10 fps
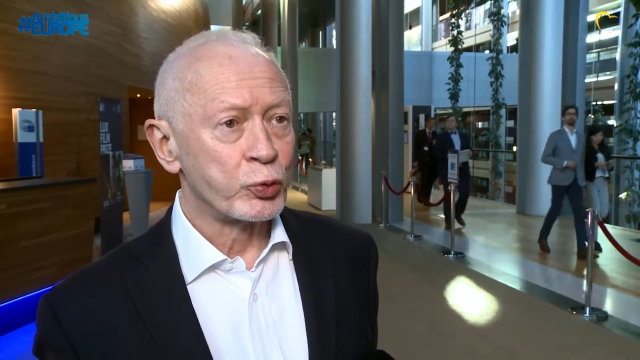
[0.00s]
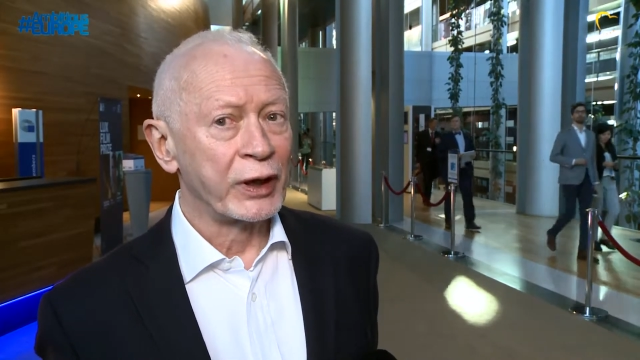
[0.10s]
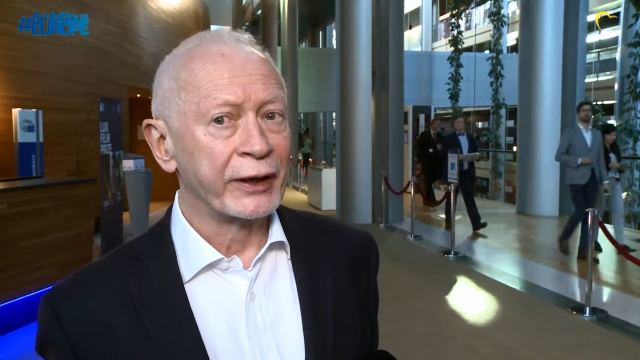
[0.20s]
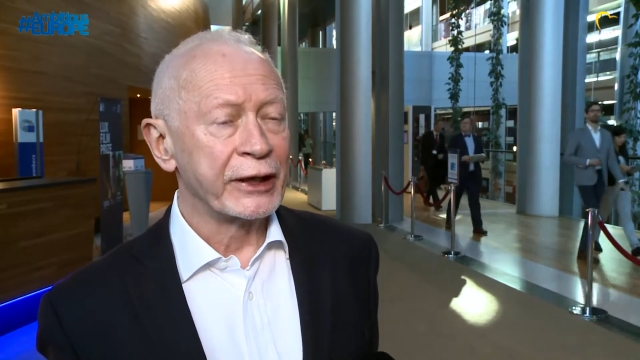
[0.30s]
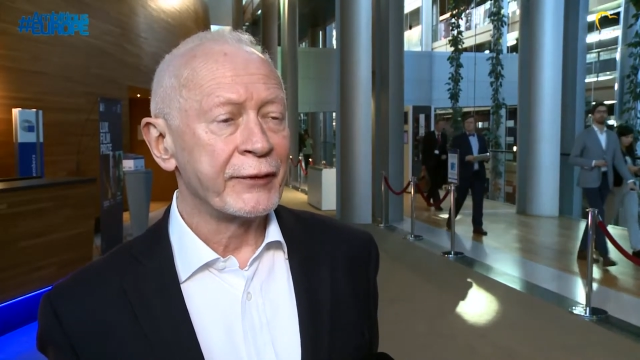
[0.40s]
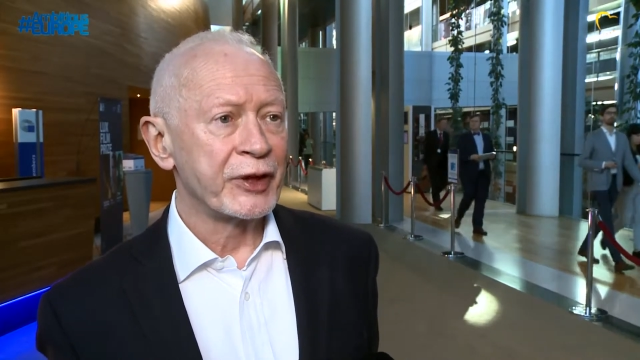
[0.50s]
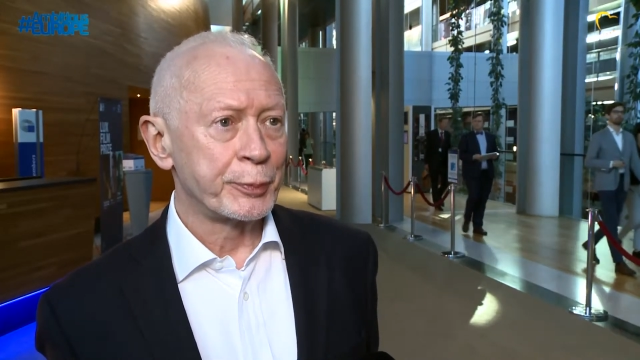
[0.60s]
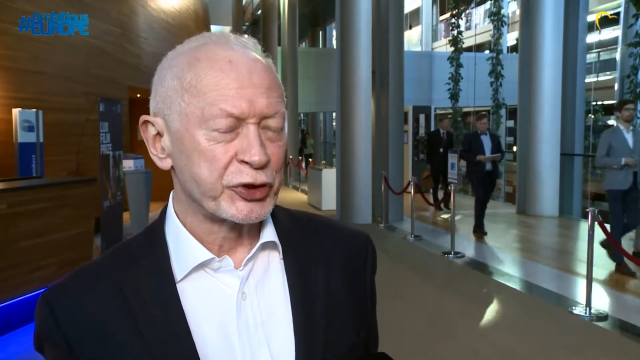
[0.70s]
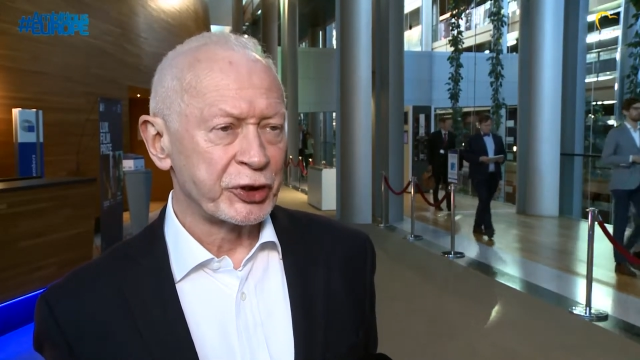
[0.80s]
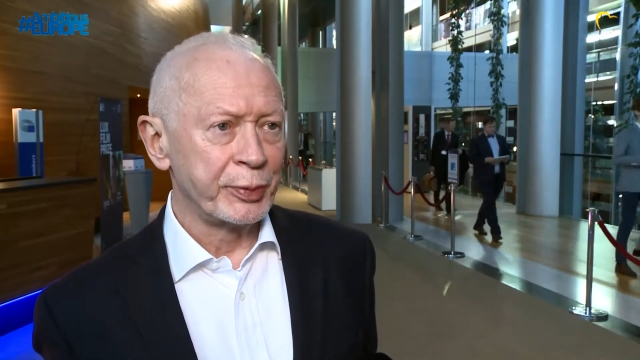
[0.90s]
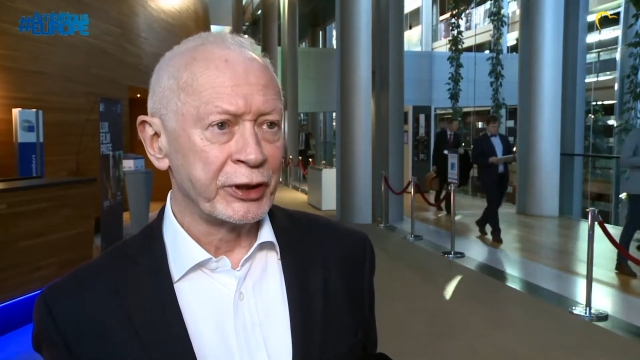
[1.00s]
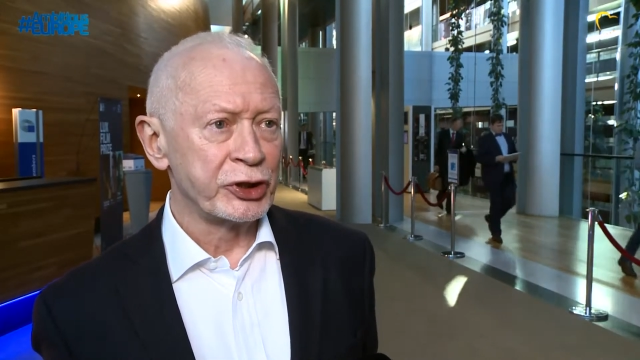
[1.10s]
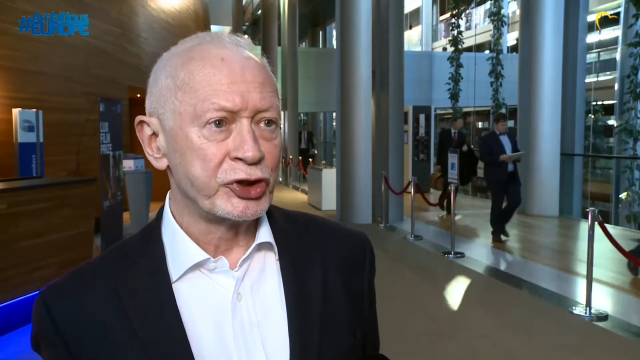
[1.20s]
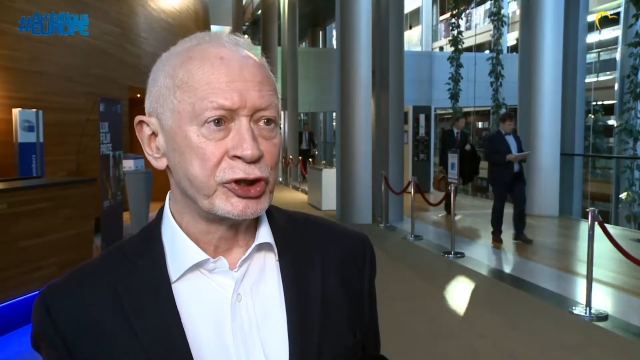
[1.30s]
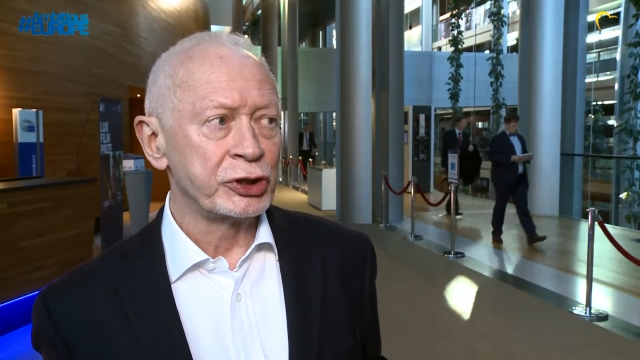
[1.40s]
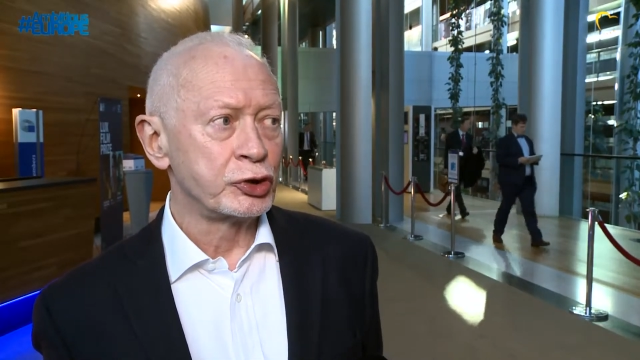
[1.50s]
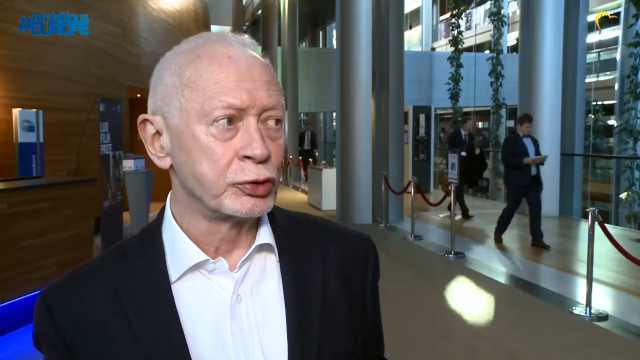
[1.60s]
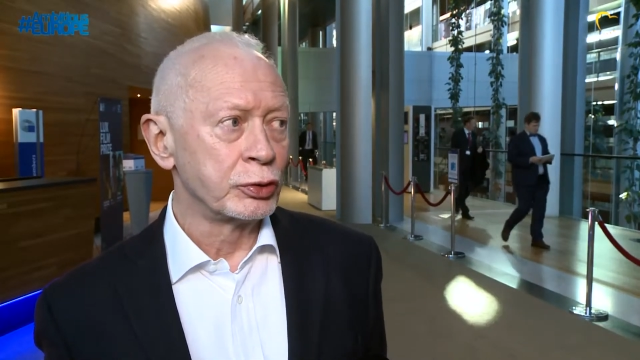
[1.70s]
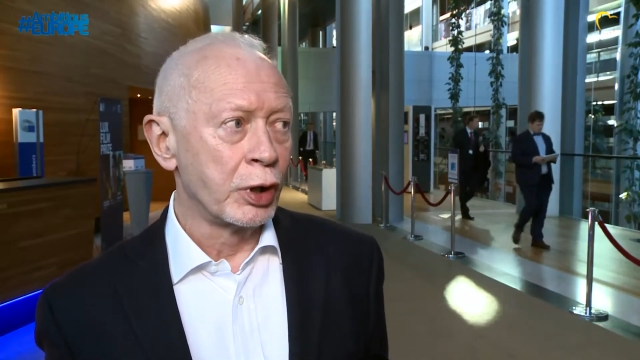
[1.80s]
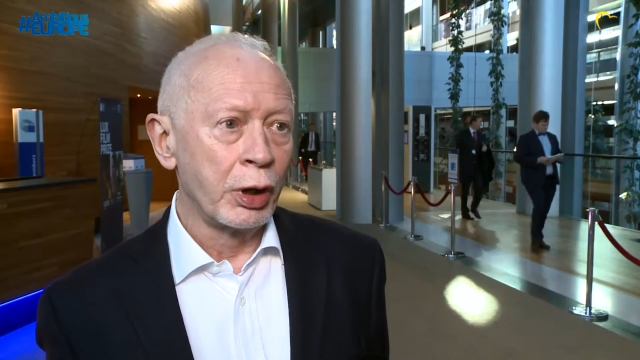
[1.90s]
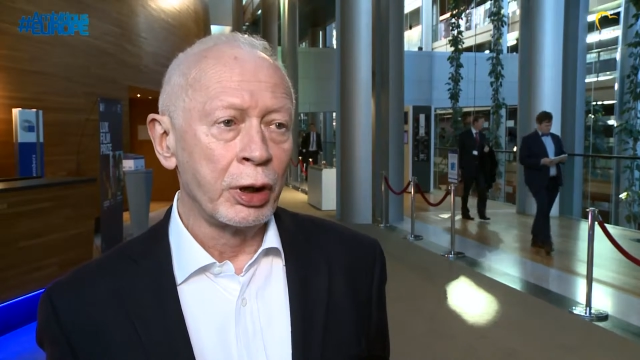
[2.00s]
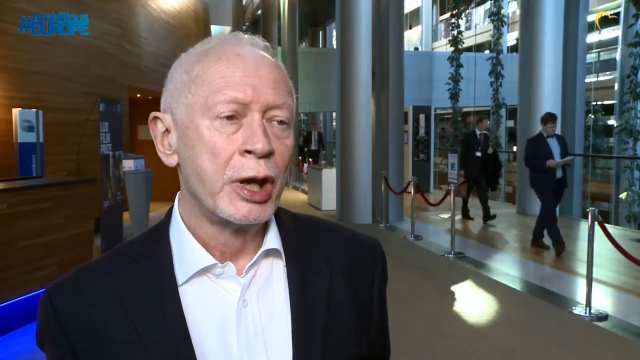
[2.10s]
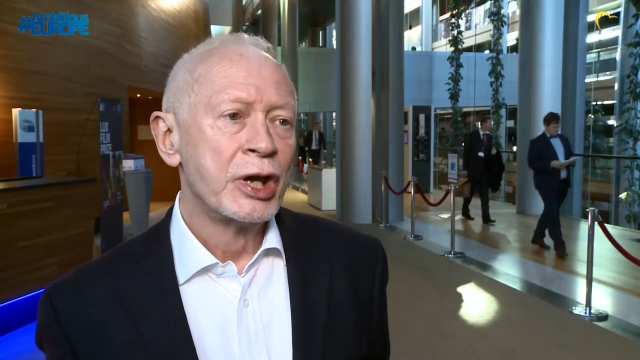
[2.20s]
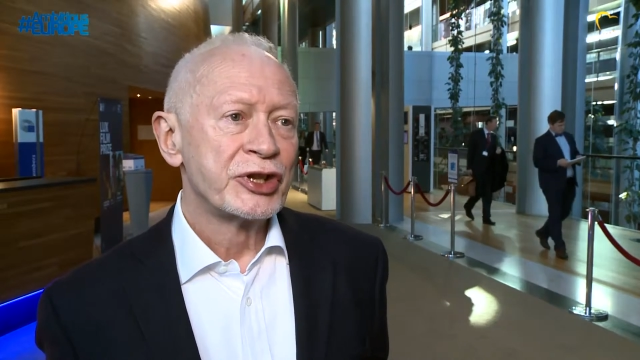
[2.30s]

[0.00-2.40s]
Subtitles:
will give the possibility to all